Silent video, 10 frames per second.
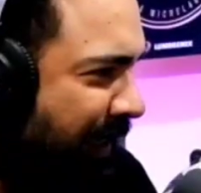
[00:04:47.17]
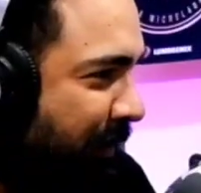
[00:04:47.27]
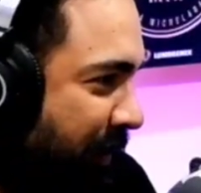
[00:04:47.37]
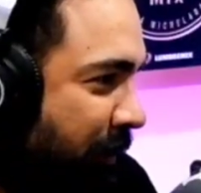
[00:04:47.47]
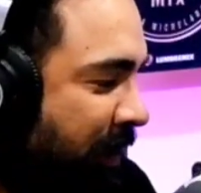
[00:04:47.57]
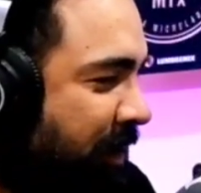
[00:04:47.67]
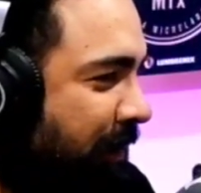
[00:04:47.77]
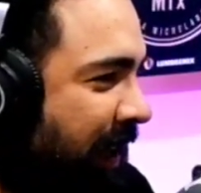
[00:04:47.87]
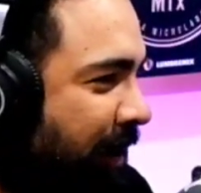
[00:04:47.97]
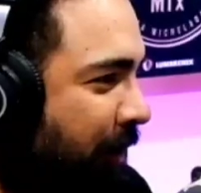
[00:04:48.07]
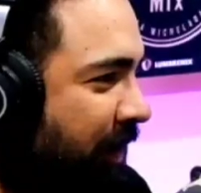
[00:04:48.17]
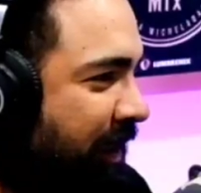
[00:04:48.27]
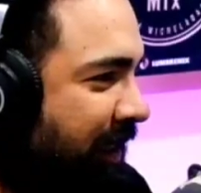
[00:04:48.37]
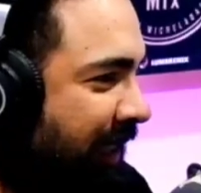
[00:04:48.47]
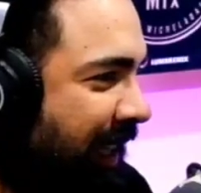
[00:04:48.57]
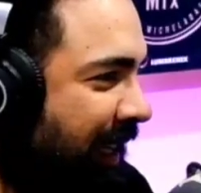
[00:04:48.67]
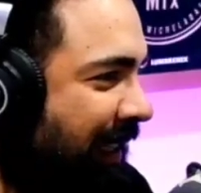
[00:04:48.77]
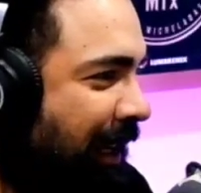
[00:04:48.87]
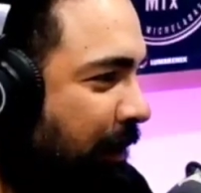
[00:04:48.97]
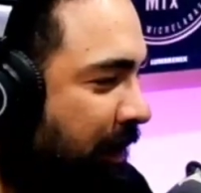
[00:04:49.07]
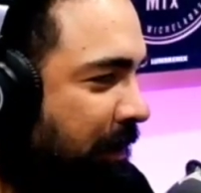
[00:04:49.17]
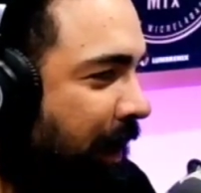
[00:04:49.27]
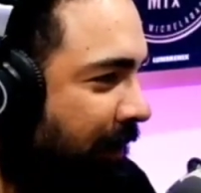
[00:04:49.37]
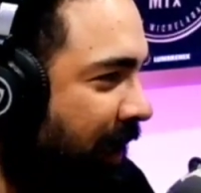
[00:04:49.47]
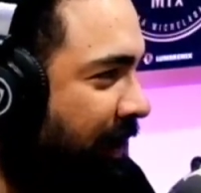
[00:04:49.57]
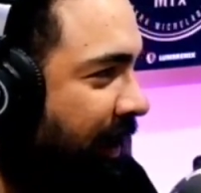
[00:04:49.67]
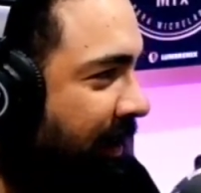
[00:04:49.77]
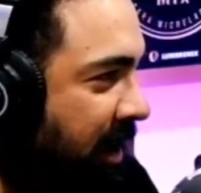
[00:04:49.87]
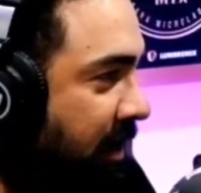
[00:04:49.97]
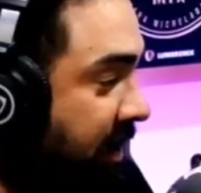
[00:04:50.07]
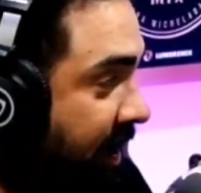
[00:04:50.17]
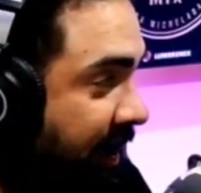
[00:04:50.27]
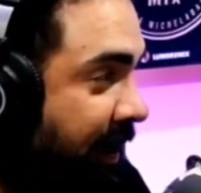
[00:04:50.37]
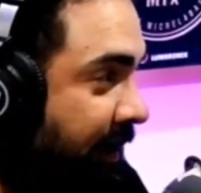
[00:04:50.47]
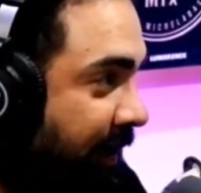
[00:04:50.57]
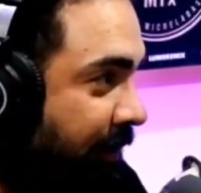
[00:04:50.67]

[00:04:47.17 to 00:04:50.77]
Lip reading: I think because we went to Taco Bell, she's like, "Yeah, Taco Bell's probably not a good idea." I was like, "All right."